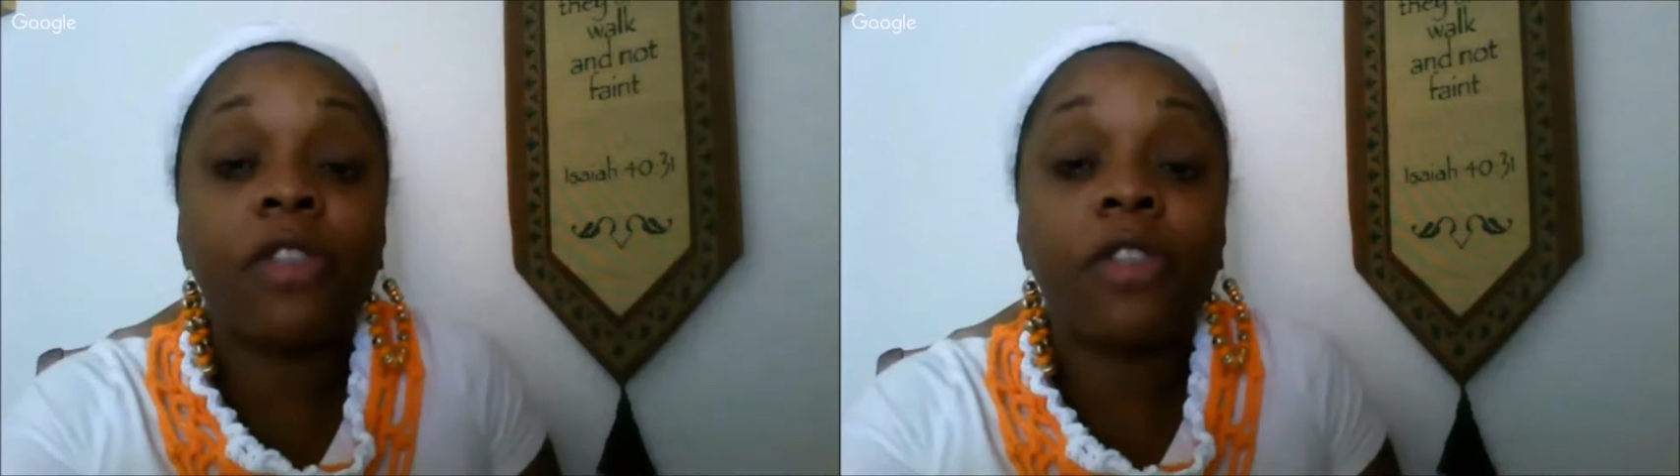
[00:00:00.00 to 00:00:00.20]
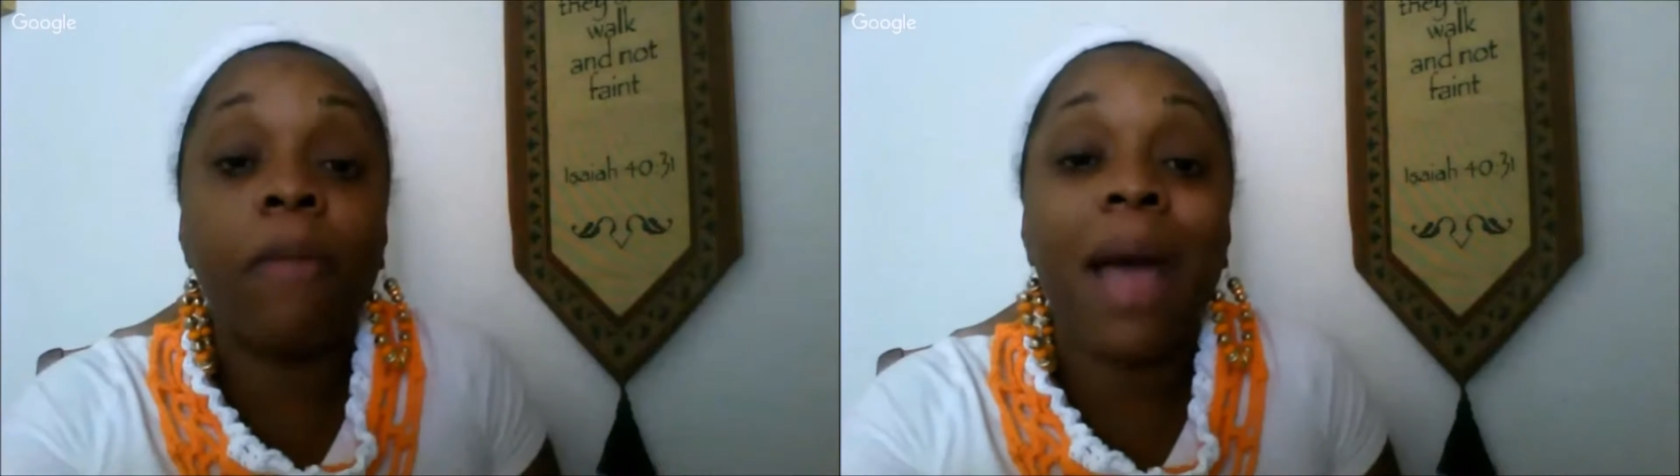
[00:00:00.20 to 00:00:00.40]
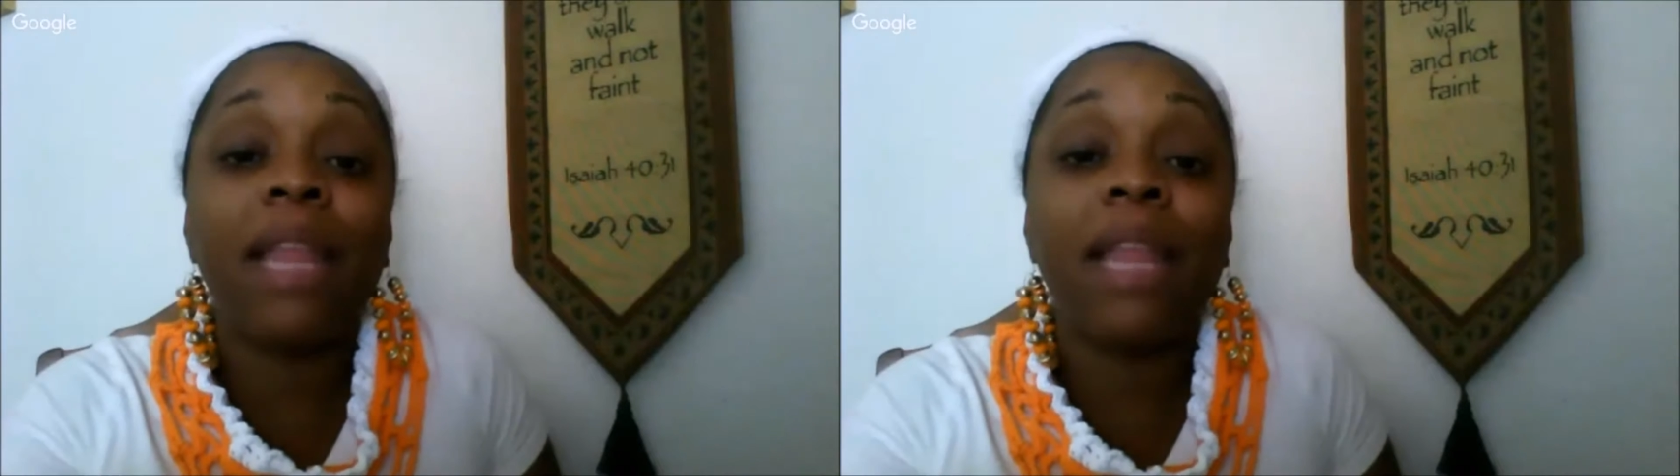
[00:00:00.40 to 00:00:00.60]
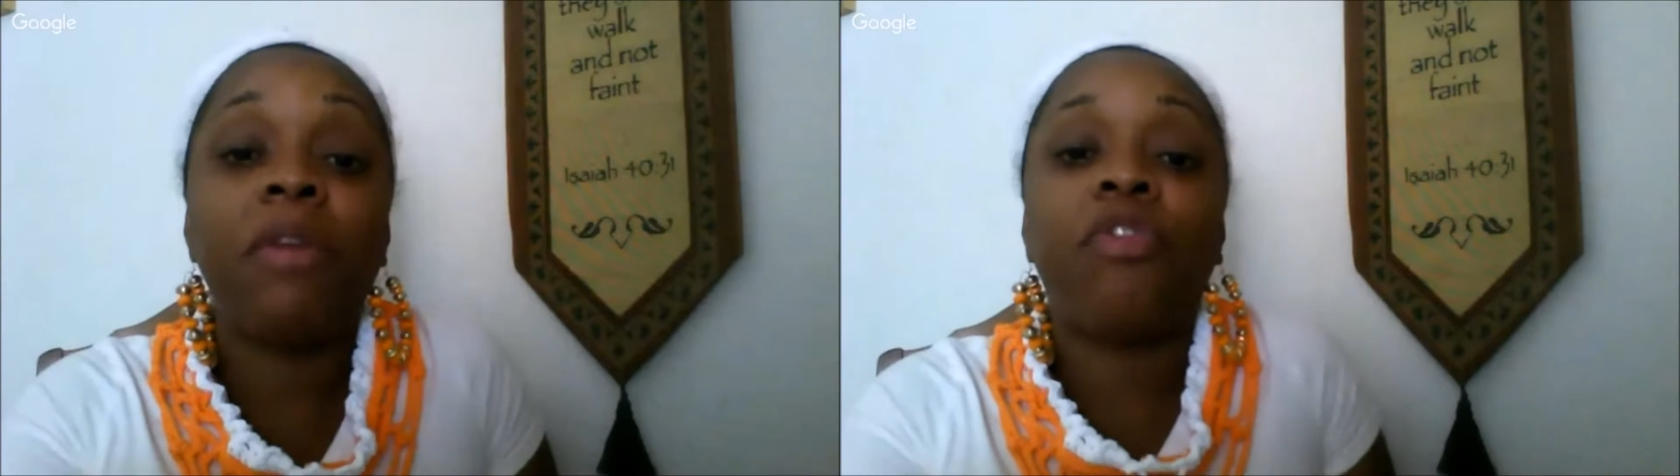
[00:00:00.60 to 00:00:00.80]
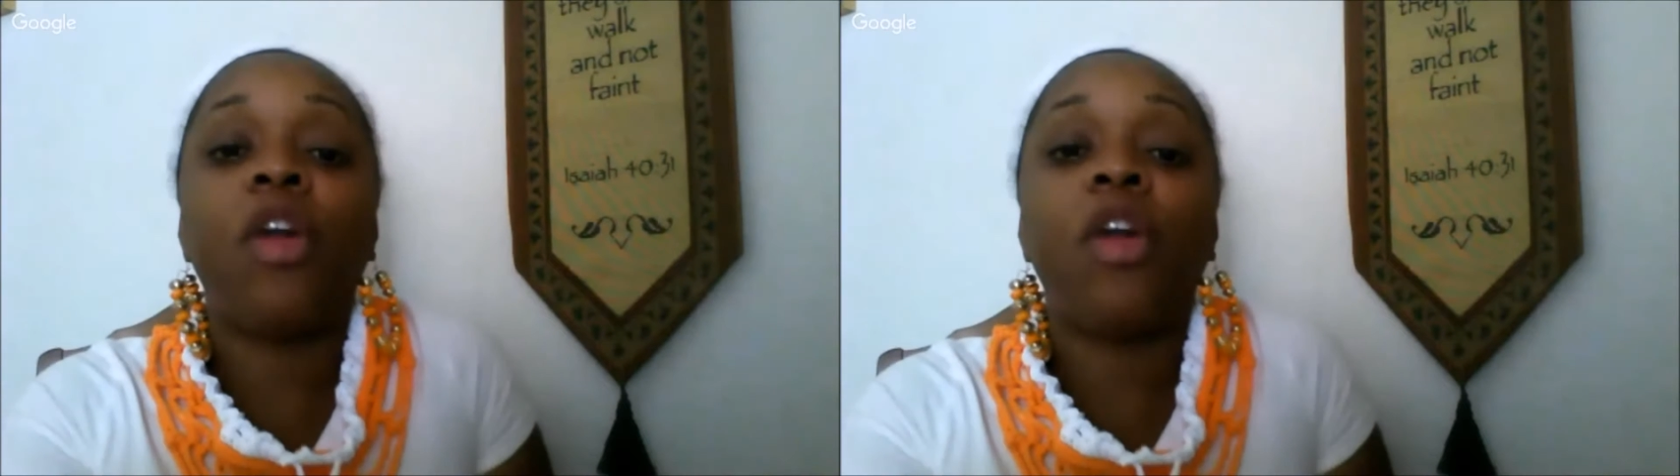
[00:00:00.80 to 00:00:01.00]
somebody
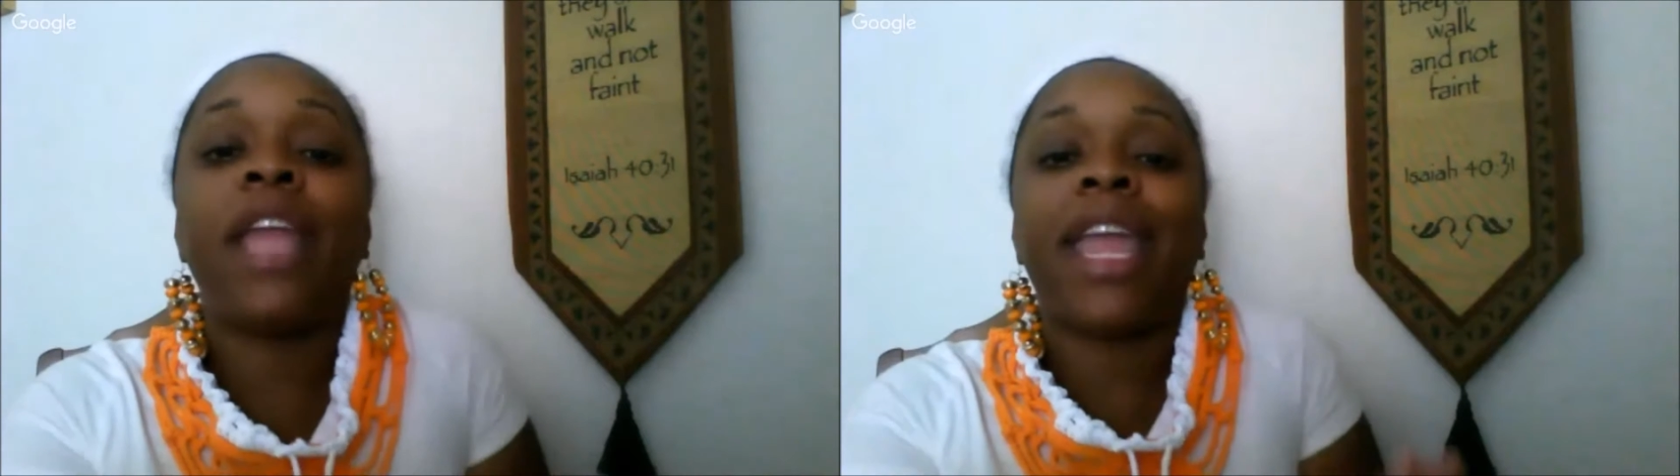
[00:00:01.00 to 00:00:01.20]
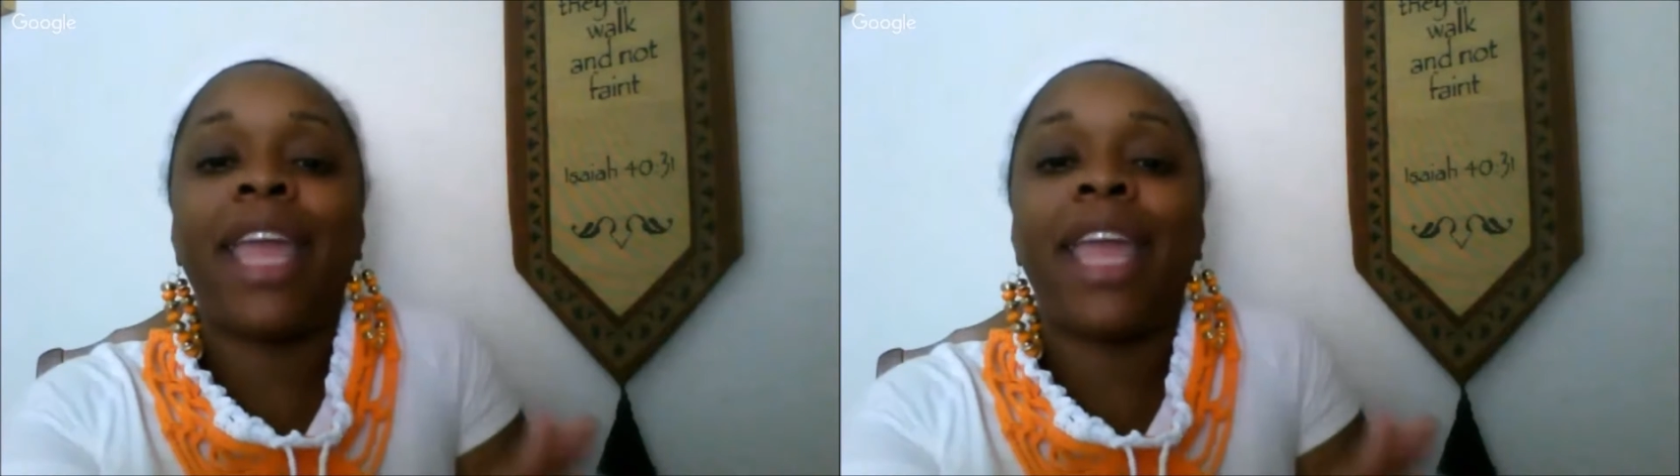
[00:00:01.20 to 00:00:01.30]
before they